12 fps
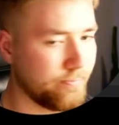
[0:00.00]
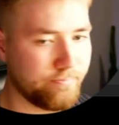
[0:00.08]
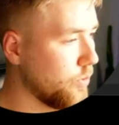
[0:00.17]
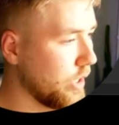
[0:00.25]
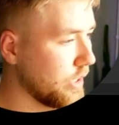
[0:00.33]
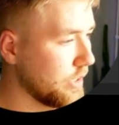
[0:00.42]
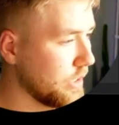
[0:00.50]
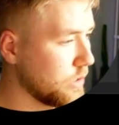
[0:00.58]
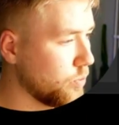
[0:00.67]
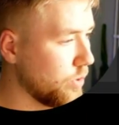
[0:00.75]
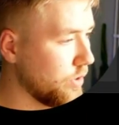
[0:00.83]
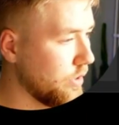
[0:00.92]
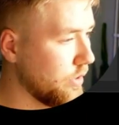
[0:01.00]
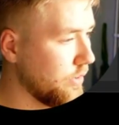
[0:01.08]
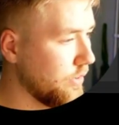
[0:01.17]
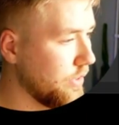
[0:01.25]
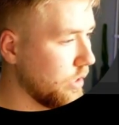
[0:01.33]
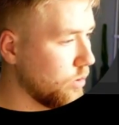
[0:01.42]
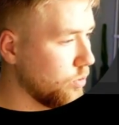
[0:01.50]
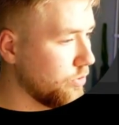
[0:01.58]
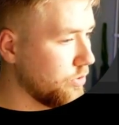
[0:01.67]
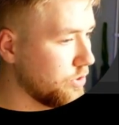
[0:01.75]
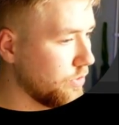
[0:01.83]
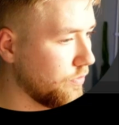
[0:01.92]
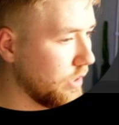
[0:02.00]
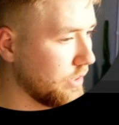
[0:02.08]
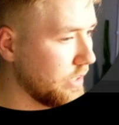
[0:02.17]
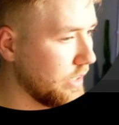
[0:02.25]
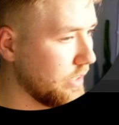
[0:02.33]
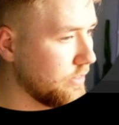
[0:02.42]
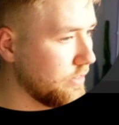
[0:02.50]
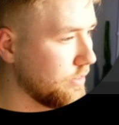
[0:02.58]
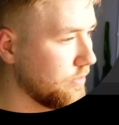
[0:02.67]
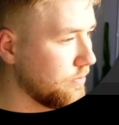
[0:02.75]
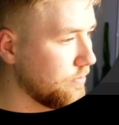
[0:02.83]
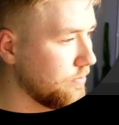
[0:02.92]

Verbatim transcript: drag this one down to something like that.